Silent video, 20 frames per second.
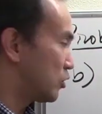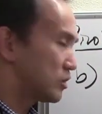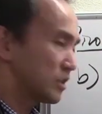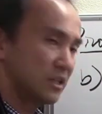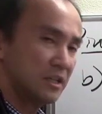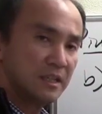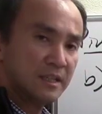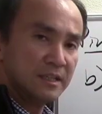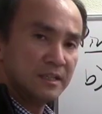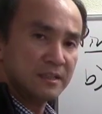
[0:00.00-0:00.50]

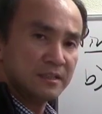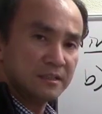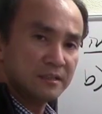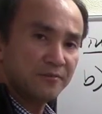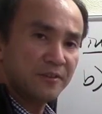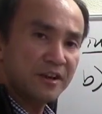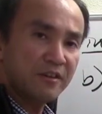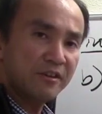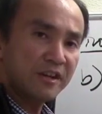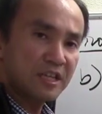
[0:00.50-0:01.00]
the
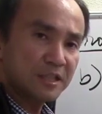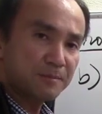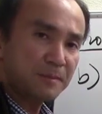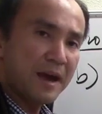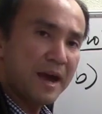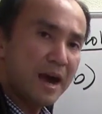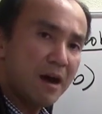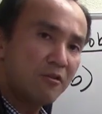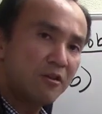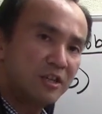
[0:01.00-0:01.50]
various
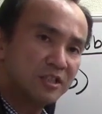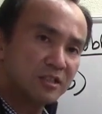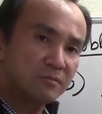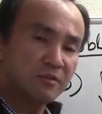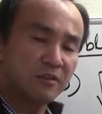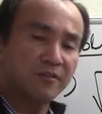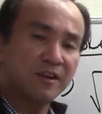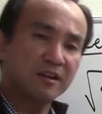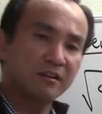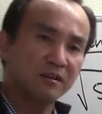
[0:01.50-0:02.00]
powers of the
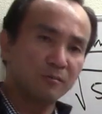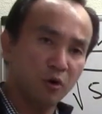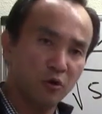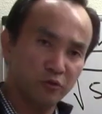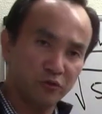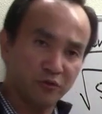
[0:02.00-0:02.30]
variables.